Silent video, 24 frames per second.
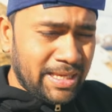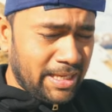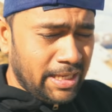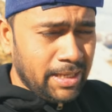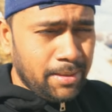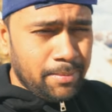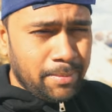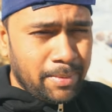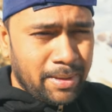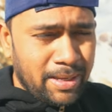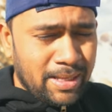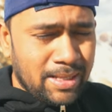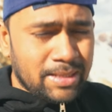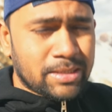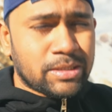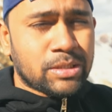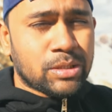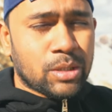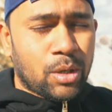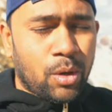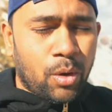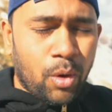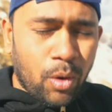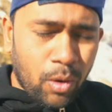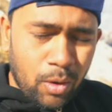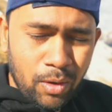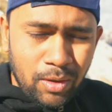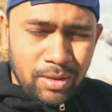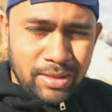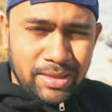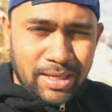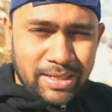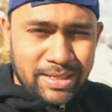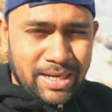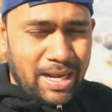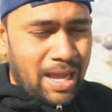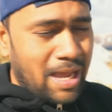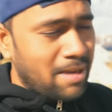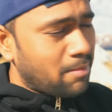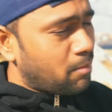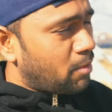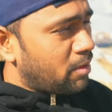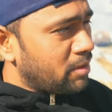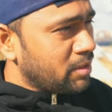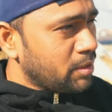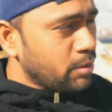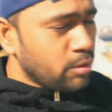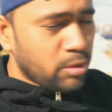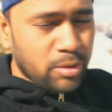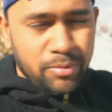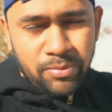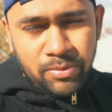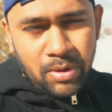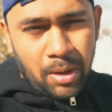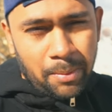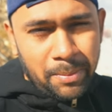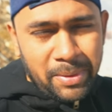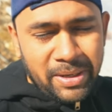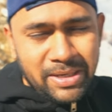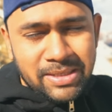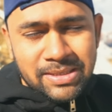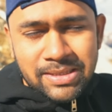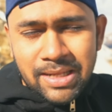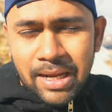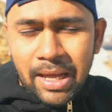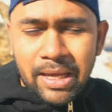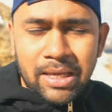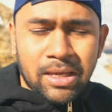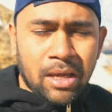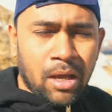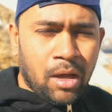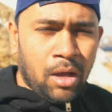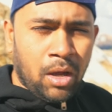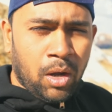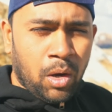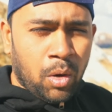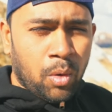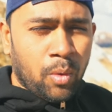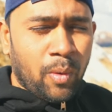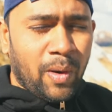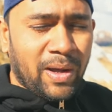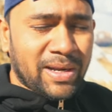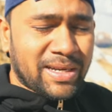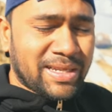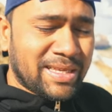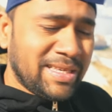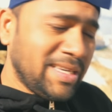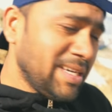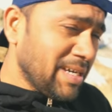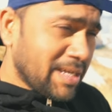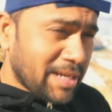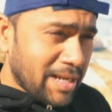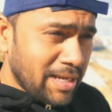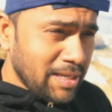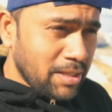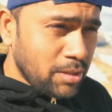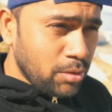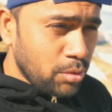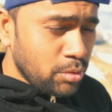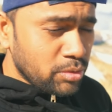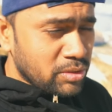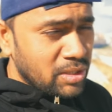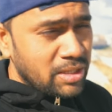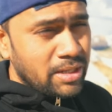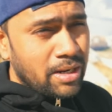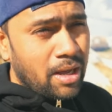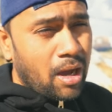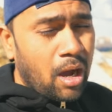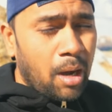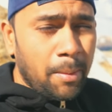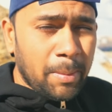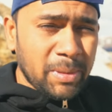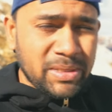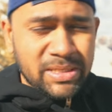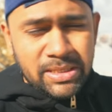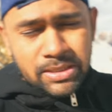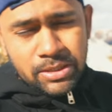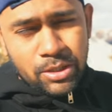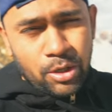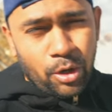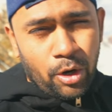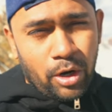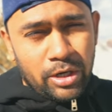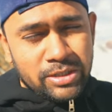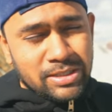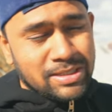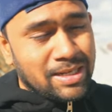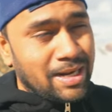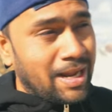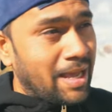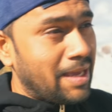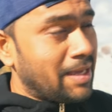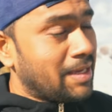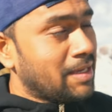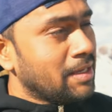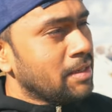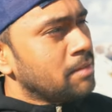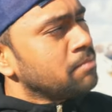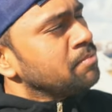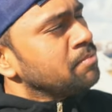emails, all the time on YouTube comments, like what gear I use and how much it costs. Like,